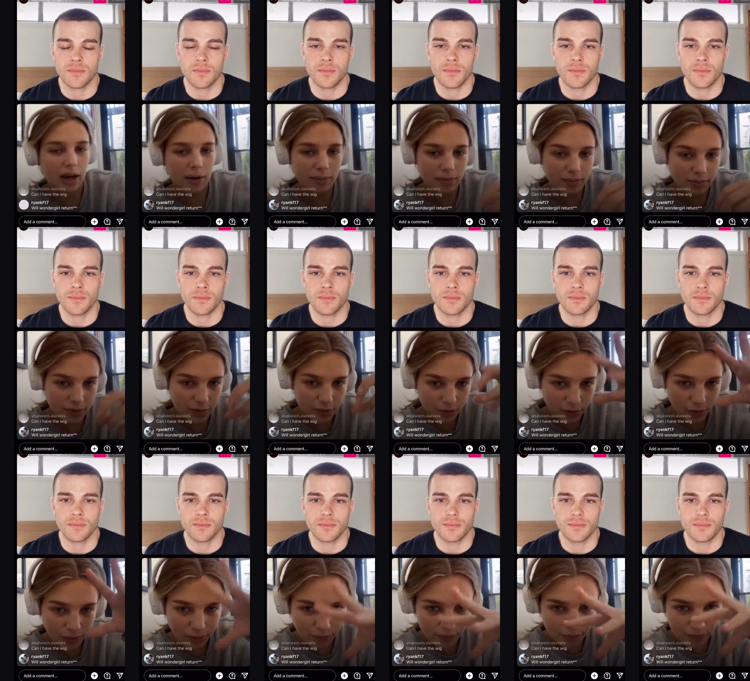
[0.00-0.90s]
Speaker 1: it comes
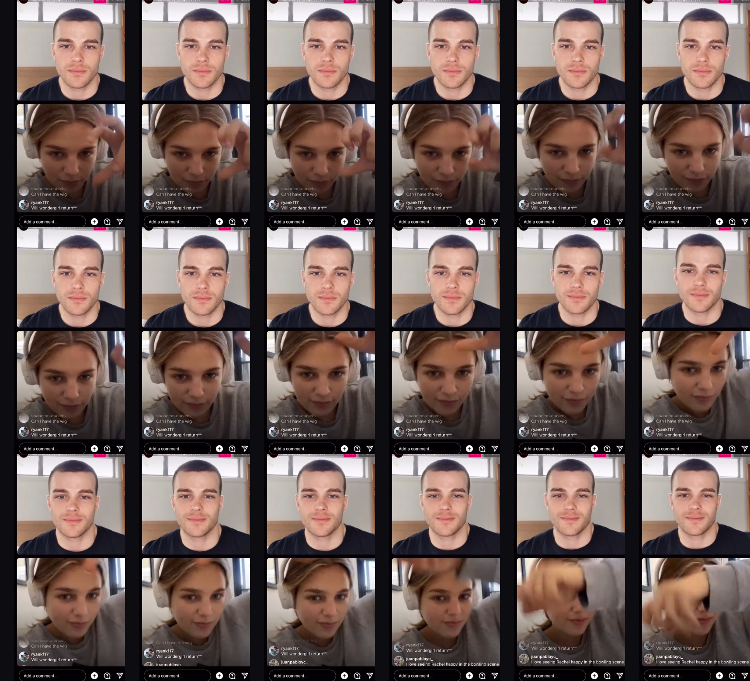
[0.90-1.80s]
from
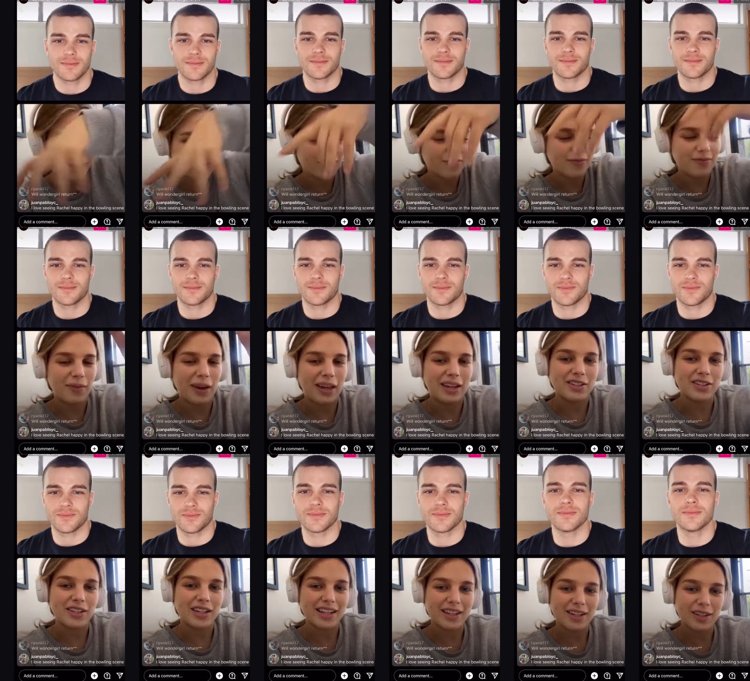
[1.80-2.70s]

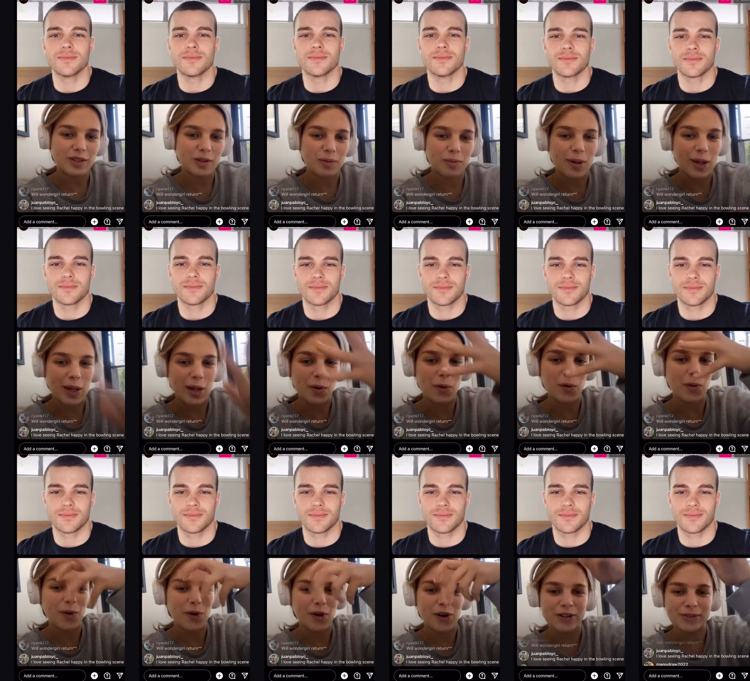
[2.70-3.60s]
magic, mm.
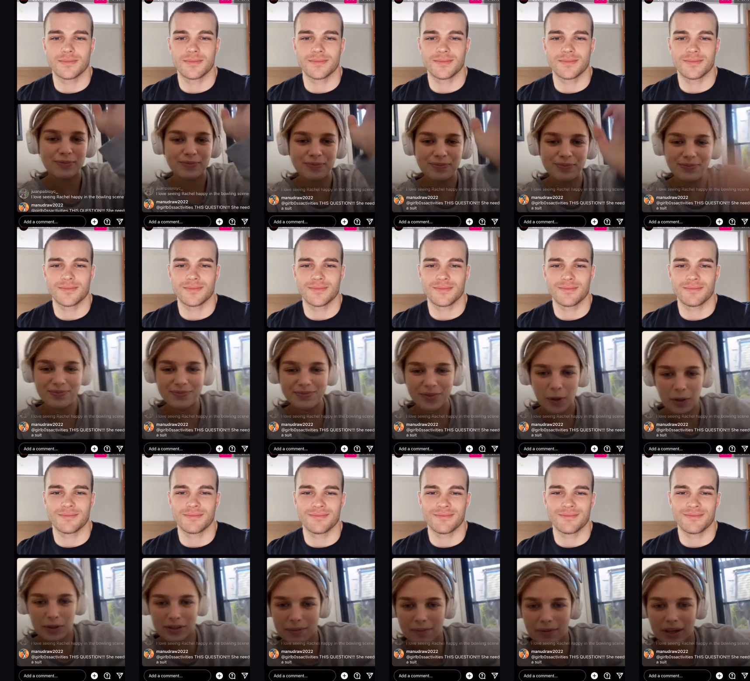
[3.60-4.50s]
lore,
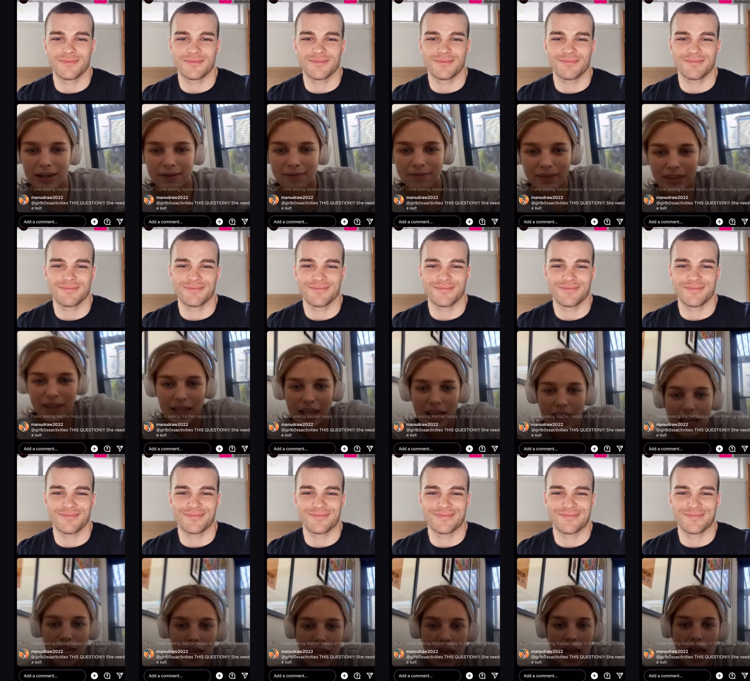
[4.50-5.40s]
or something.
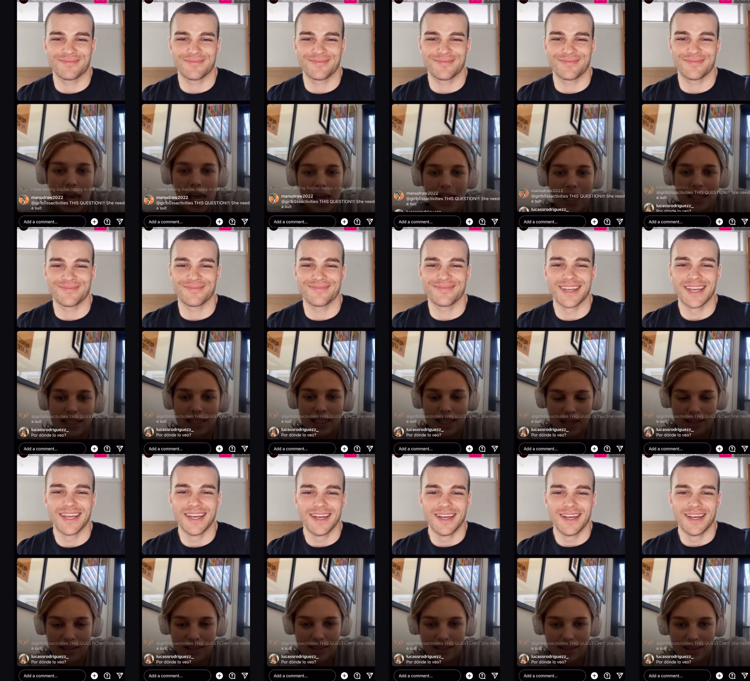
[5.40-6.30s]
Speaker 2: Hmm.
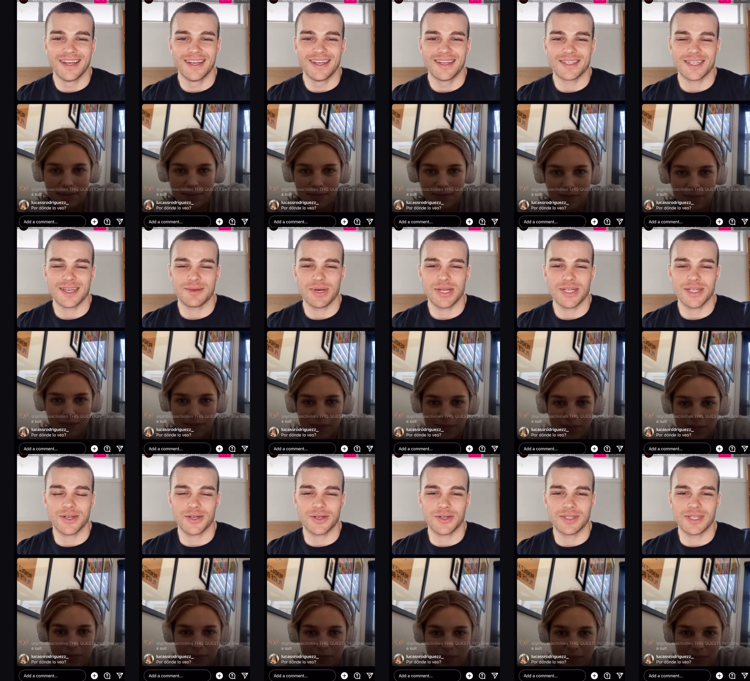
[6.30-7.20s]
Yes.
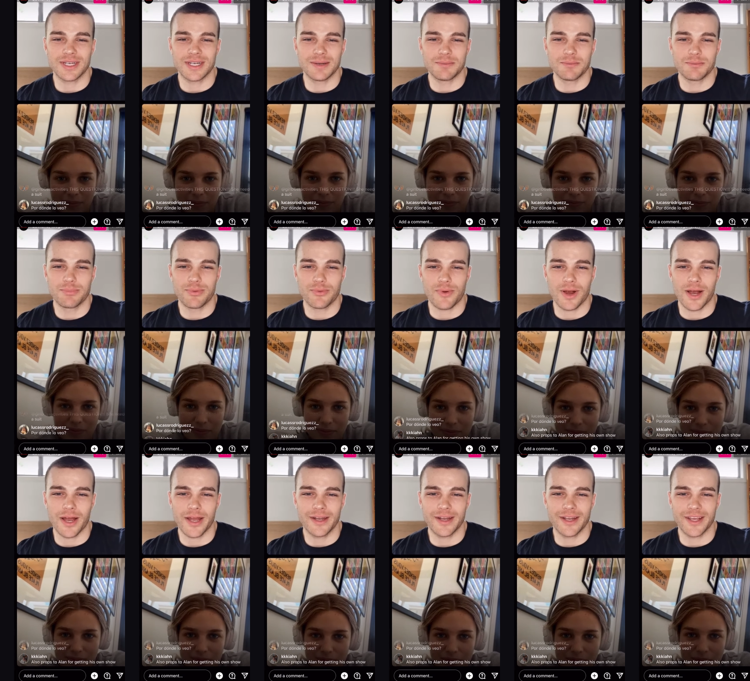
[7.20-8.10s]
Someone called um,
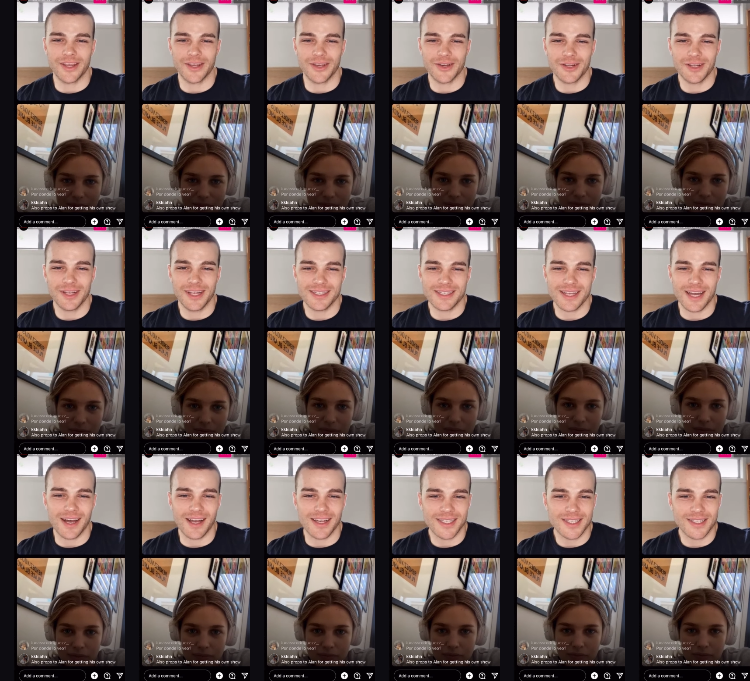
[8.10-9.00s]
Brian Hill
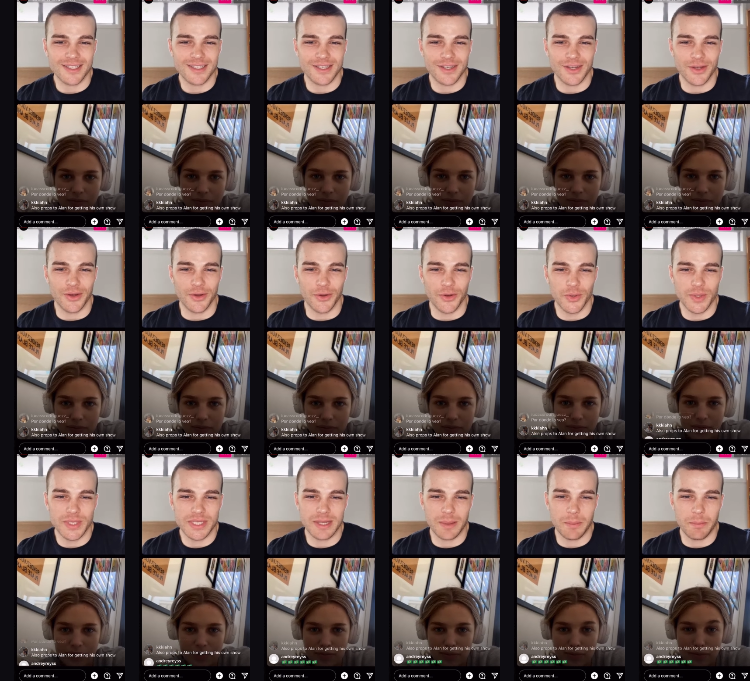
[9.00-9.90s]
has asked
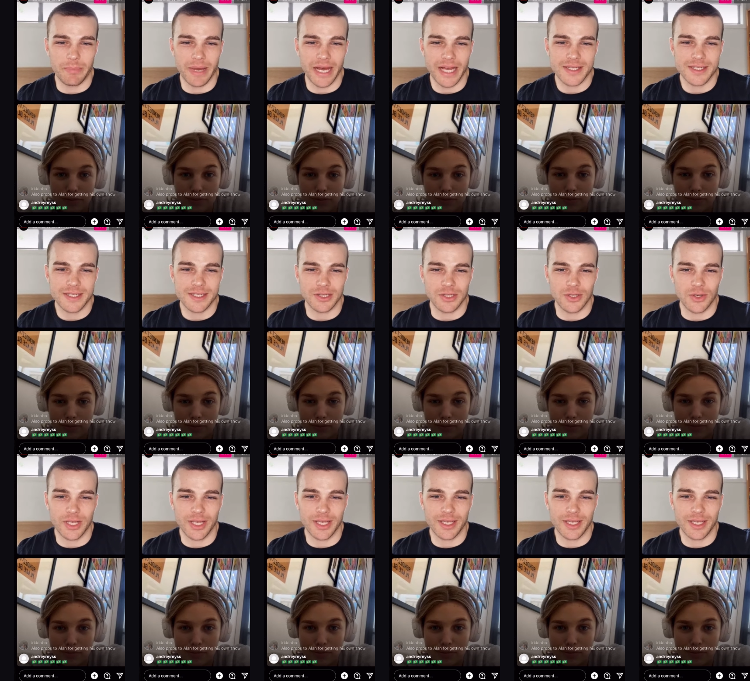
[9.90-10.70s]
who is the best